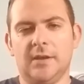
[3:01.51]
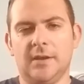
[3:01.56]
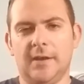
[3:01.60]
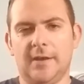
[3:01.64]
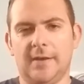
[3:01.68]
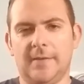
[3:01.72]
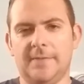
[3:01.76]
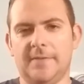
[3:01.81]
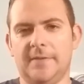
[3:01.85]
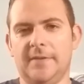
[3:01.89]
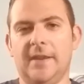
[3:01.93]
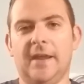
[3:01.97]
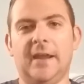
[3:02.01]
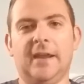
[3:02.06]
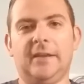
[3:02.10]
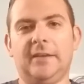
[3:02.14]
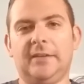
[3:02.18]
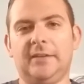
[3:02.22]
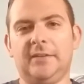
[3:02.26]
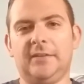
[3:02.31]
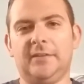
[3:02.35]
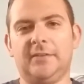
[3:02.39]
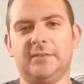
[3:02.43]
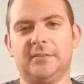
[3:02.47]

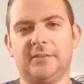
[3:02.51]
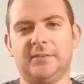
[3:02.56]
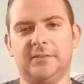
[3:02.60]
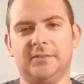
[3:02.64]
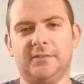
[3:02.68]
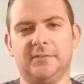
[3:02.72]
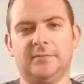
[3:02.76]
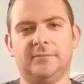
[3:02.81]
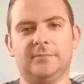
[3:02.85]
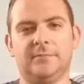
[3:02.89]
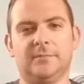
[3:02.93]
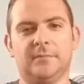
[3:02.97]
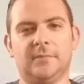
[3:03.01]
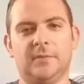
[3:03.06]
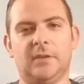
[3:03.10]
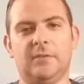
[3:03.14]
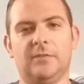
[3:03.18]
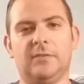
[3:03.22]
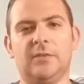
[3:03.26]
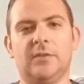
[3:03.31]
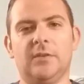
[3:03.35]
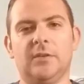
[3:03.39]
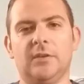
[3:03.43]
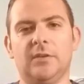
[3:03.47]
90s and
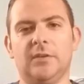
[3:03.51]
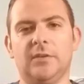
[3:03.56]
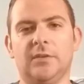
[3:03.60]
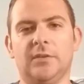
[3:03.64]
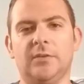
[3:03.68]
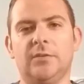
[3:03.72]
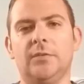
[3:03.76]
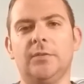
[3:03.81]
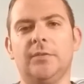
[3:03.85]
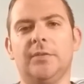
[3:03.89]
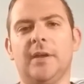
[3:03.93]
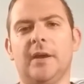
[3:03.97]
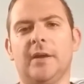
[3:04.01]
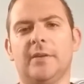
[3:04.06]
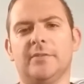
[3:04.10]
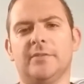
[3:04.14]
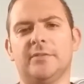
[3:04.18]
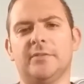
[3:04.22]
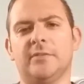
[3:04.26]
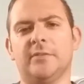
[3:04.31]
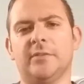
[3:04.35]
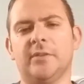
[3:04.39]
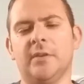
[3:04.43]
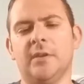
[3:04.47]
even into the
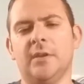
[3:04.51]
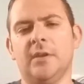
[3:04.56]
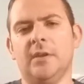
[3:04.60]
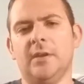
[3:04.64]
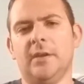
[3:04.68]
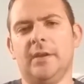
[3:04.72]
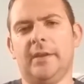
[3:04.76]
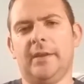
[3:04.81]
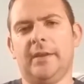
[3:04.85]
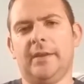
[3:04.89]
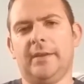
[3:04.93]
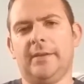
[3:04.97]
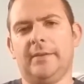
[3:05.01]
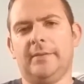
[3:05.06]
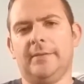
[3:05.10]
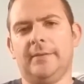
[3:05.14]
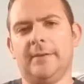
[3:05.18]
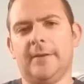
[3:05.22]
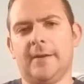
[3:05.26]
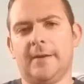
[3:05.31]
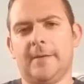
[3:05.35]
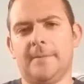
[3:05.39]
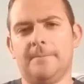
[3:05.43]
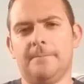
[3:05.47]
2000s, and
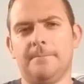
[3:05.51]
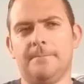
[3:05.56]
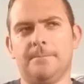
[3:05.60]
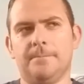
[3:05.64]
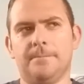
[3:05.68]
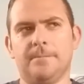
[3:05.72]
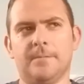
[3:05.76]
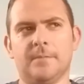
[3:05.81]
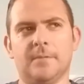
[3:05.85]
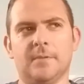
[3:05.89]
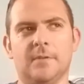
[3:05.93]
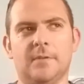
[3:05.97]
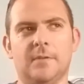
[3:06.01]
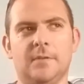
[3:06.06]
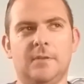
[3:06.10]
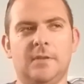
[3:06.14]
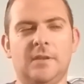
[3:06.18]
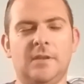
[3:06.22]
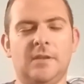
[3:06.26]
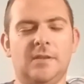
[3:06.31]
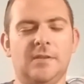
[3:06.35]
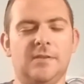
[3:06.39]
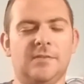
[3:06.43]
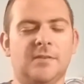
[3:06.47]

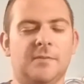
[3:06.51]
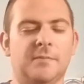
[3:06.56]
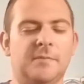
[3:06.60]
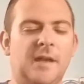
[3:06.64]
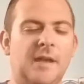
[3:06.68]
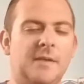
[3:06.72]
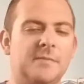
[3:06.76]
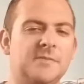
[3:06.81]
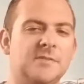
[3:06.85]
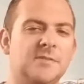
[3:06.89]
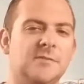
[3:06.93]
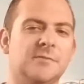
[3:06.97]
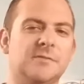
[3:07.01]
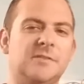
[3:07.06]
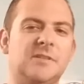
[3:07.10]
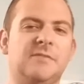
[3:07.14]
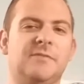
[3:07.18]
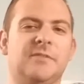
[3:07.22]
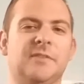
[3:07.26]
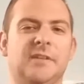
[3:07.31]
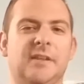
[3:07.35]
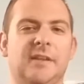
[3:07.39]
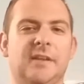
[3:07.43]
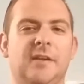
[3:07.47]
sometimes there was
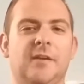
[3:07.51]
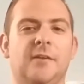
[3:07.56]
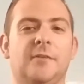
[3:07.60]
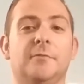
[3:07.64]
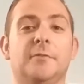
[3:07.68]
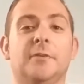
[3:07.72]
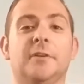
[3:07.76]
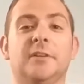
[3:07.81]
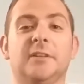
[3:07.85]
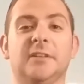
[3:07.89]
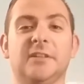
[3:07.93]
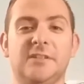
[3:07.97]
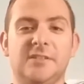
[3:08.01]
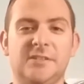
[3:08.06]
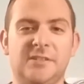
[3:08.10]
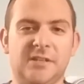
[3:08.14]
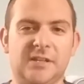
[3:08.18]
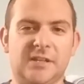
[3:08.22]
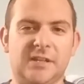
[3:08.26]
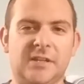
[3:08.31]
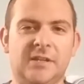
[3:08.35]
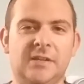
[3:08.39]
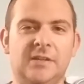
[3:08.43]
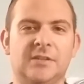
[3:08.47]
even like
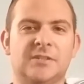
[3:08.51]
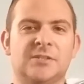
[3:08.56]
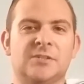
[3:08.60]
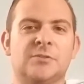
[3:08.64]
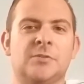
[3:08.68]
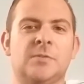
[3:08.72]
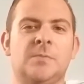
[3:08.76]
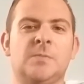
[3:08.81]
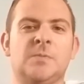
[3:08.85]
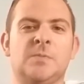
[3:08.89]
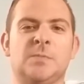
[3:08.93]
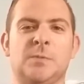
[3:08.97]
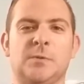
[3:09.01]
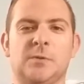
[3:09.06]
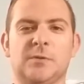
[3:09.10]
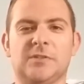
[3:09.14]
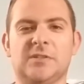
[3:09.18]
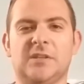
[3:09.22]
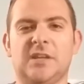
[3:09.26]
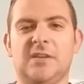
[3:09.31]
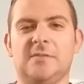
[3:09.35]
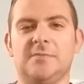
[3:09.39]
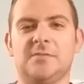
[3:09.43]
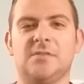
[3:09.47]
unrealistic extreme
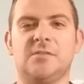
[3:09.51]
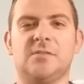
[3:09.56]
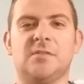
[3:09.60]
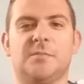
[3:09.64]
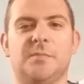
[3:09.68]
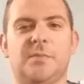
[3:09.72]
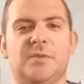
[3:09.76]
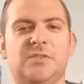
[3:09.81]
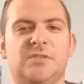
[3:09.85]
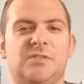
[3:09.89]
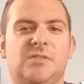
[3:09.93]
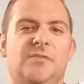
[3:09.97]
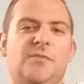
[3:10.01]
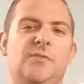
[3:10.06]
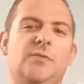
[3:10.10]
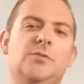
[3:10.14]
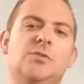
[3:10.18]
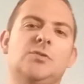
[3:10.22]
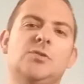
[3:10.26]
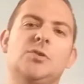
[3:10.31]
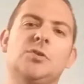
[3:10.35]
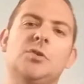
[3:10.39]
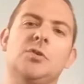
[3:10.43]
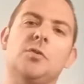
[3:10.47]
sports games that took place in the
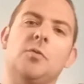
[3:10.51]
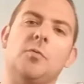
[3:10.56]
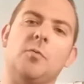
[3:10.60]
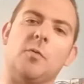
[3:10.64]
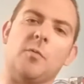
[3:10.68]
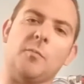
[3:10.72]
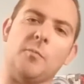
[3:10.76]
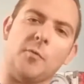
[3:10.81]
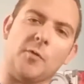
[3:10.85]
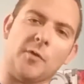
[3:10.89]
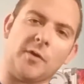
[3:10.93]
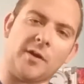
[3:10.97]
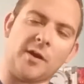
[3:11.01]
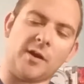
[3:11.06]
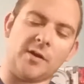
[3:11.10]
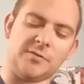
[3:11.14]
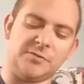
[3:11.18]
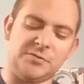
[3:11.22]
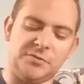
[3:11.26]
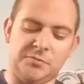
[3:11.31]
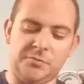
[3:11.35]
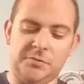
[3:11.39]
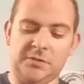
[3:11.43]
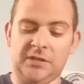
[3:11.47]
future or were more
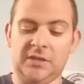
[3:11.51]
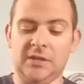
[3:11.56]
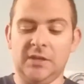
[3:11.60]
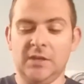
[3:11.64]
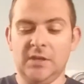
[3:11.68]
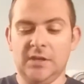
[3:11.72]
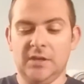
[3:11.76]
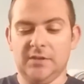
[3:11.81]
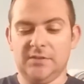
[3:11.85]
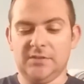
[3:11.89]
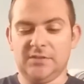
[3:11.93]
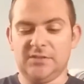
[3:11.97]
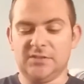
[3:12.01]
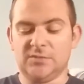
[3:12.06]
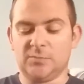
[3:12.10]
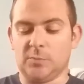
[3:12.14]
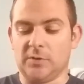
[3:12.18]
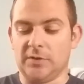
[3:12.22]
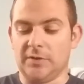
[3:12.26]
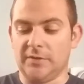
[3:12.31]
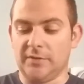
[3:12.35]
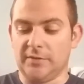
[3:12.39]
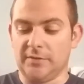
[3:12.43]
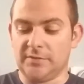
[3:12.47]
cartoony, and this is
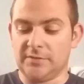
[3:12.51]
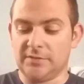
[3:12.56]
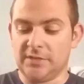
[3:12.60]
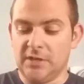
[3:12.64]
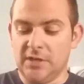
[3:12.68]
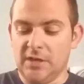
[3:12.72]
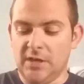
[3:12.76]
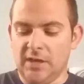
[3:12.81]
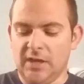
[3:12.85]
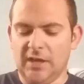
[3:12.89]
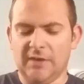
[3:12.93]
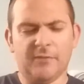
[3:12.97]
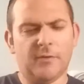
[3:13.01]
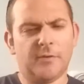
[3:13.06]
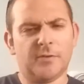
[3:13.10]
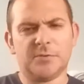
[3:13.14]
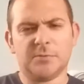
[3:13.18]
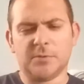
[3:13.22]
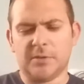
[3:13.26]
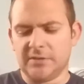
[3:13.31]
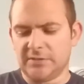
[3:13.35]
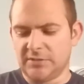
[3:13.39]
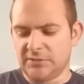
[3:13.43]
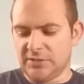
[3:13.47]
one of those, and I've
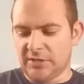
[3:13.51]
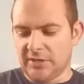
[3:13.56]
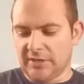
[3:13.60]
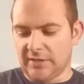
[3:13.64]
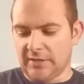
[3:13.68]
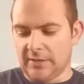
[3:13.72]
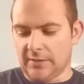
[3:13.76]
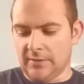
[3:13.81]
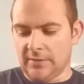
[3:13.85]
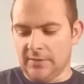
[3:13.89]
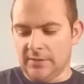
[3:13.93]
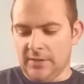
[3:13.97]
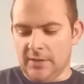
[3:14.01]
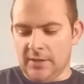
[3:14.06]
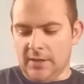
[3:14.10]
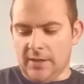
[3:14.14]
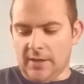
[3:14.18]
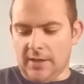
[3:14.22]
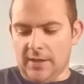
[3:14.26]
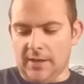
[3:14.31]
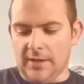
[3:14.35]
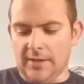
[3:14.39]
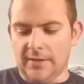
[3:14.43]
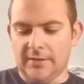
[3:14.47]
always wanted to check it out.
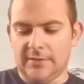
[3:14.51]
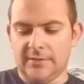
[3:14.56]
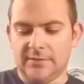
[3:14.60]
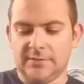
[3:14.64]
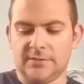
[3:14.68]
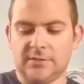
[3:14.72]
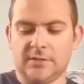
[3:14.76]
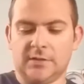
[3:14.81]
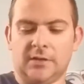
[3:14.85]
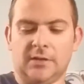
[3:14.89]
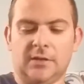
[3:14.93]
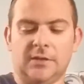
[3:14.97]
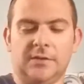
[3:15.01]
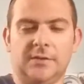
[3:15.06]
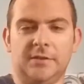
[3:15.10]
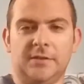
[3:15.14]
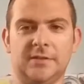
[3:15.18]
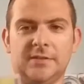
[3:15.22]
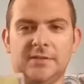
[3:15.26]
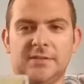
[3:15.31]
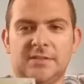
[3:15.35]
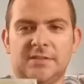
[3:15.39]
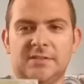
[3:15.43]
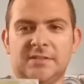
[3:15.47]
It is called
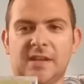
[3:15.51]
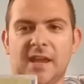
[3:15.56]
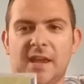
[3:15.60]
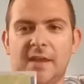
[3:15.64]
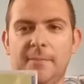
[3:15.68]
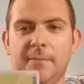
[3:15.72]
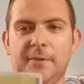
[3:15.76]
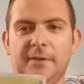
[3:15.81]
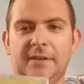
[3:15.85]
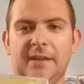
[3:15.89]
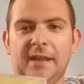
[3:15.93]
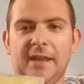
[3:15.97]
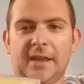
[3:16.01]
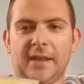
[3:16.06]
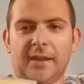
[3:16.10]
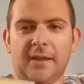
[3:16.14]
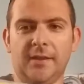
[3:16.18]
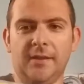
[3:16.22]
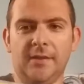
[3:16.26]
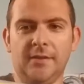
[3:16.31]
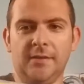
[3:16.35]
Cyberdeck,